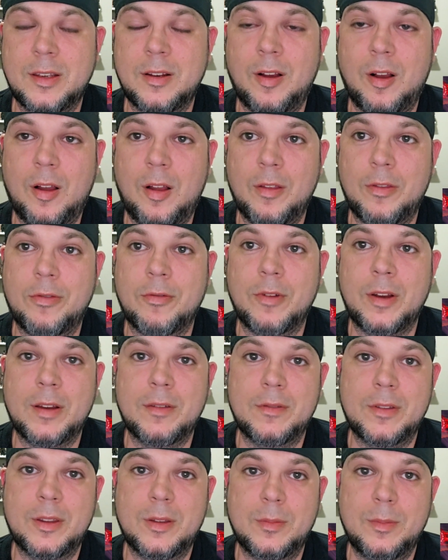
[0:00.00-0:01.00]
all three
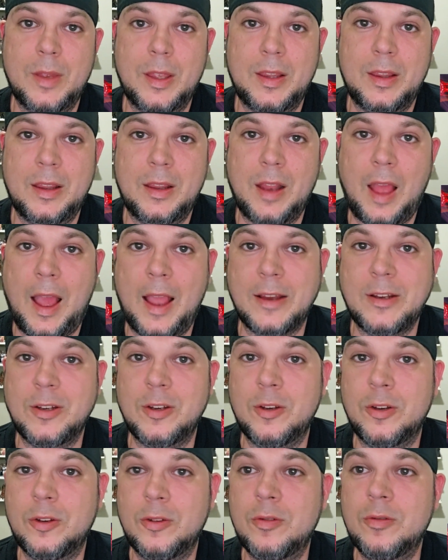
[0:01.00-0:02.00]
of them, and I
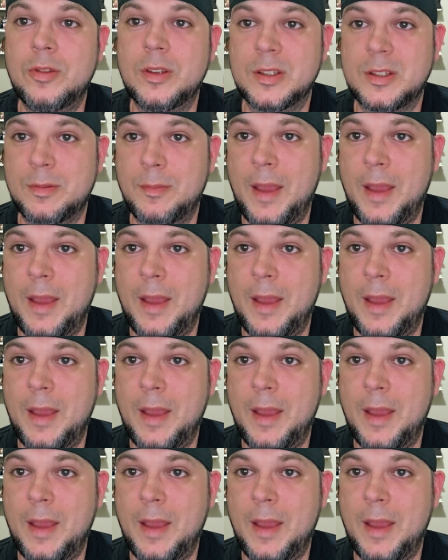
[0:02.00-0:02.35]
knew this